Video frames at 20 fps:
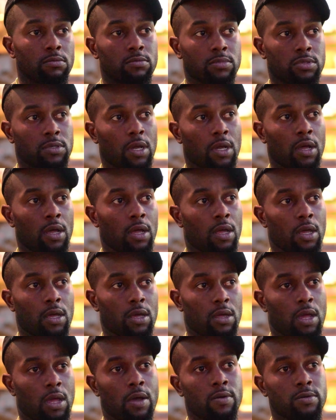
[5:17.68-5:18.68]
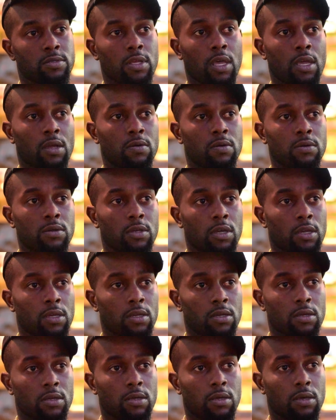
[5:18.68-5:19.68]
So I was like, okay.
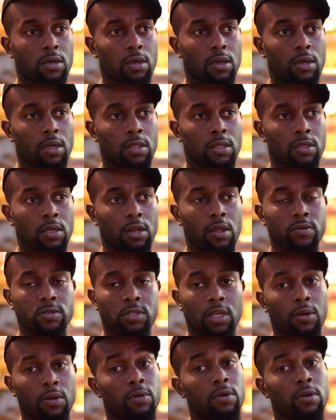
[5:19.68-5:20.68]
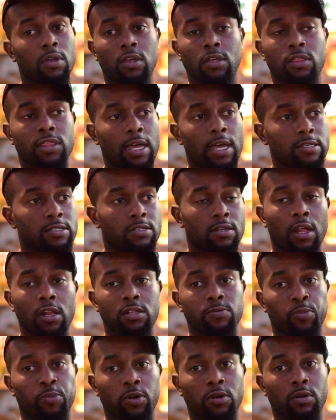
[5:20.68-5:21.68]
And then it was like, we'll give you
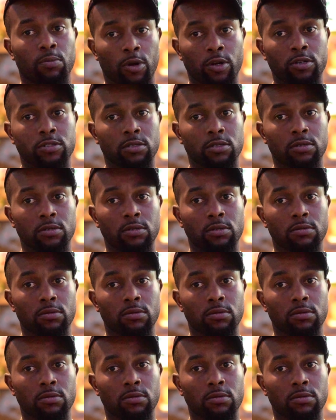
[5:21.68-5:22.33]
$1,000 per commercial.